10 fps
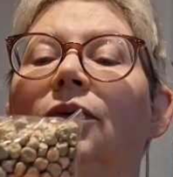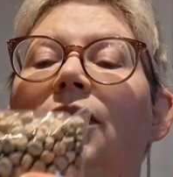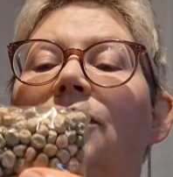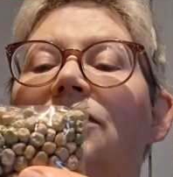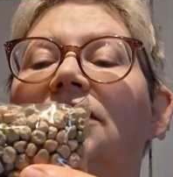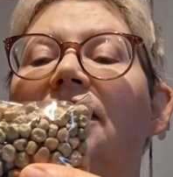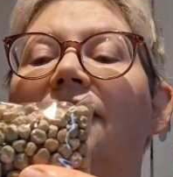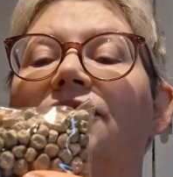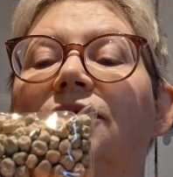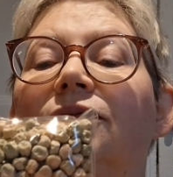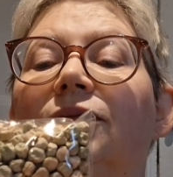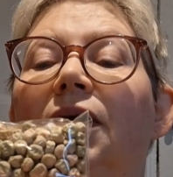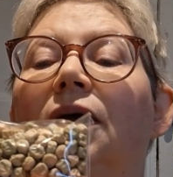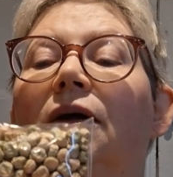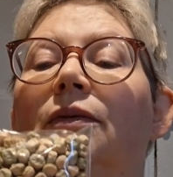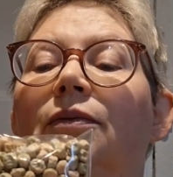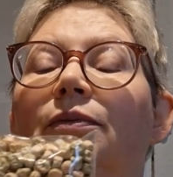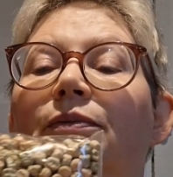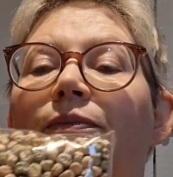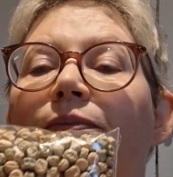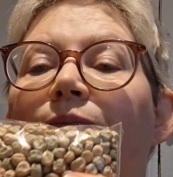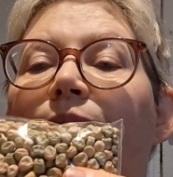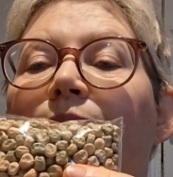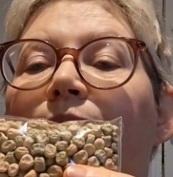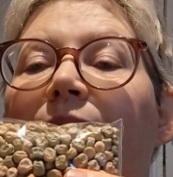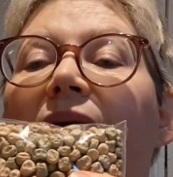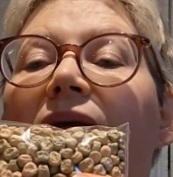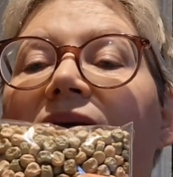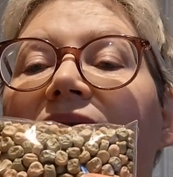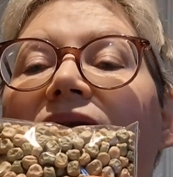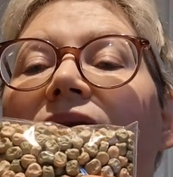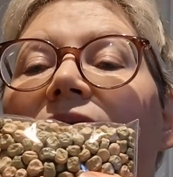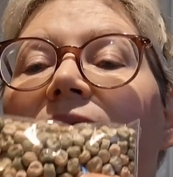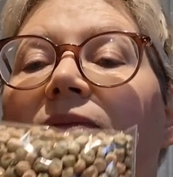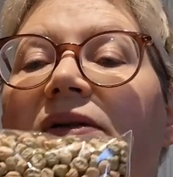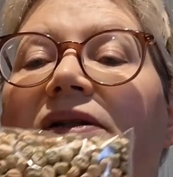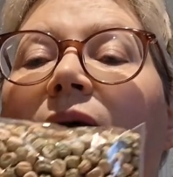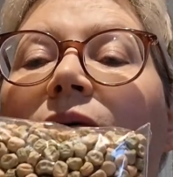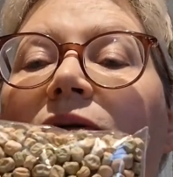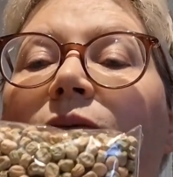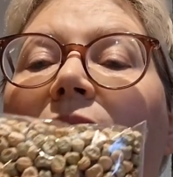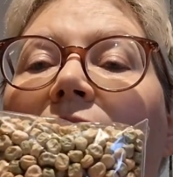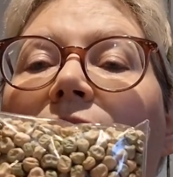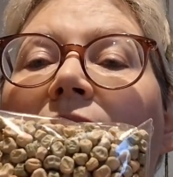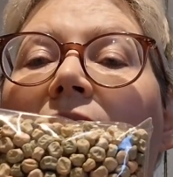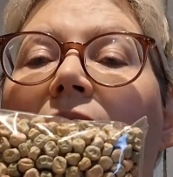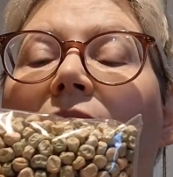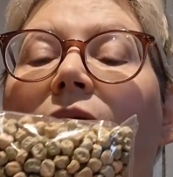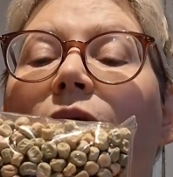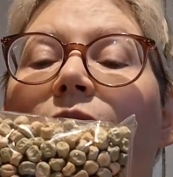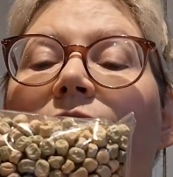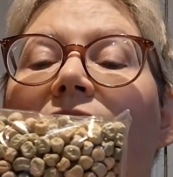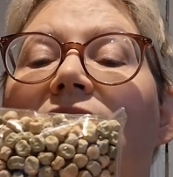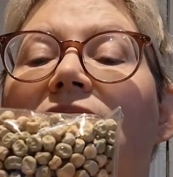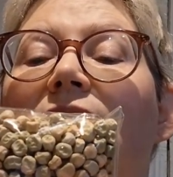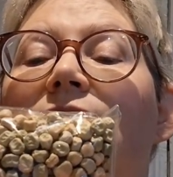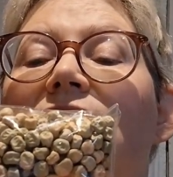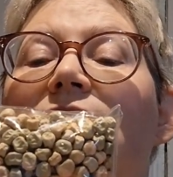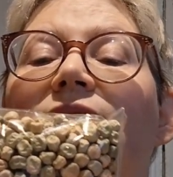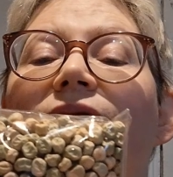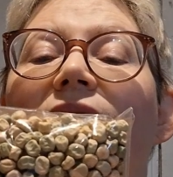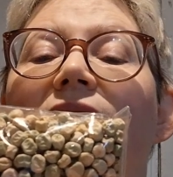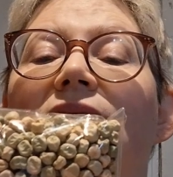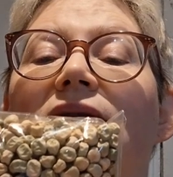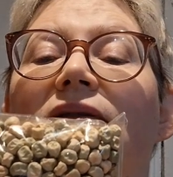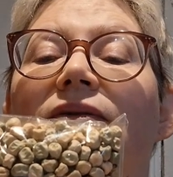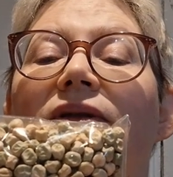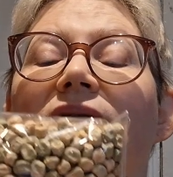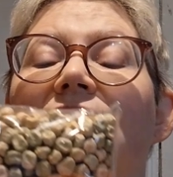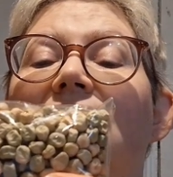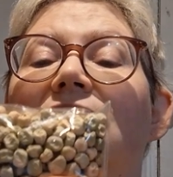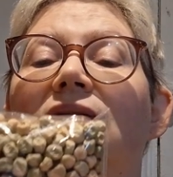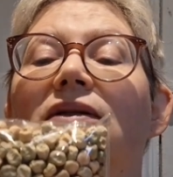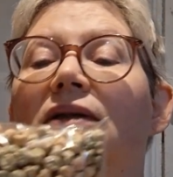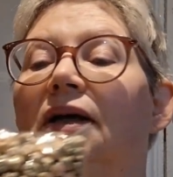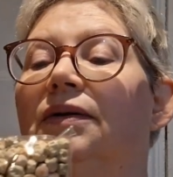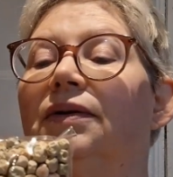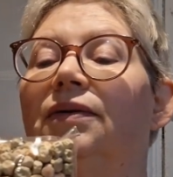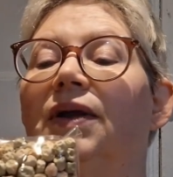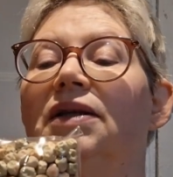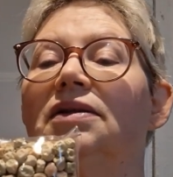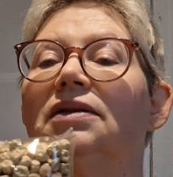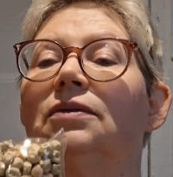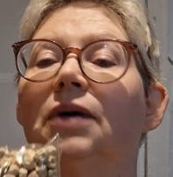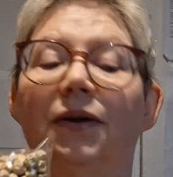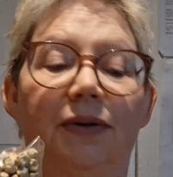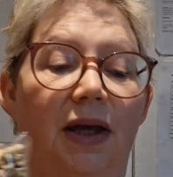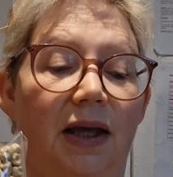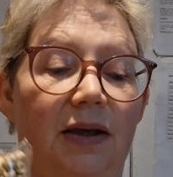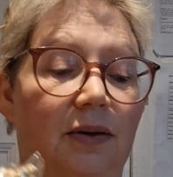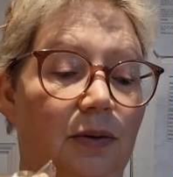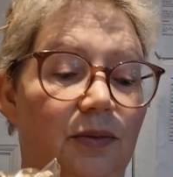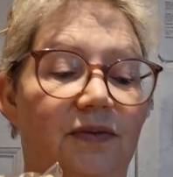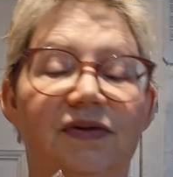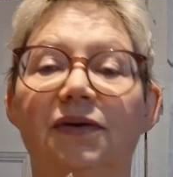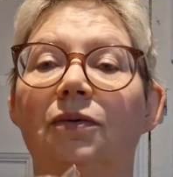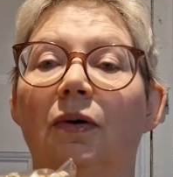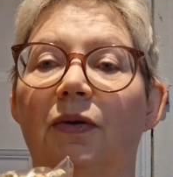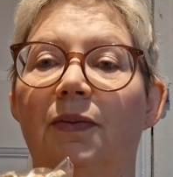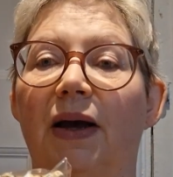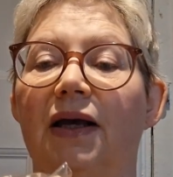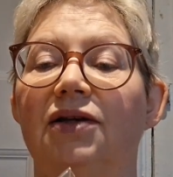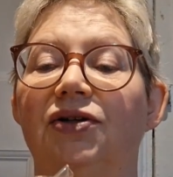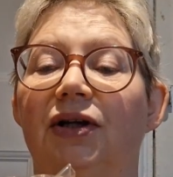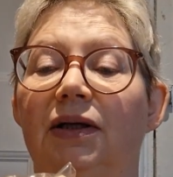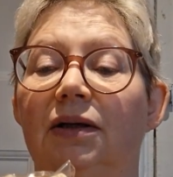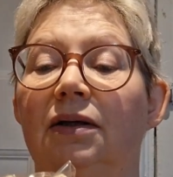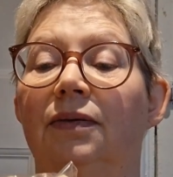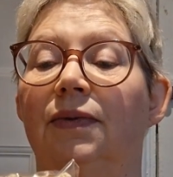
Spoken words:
We also have some peas to sow as well. We sowed some of these this season and they're still okay. We've still got the packaging.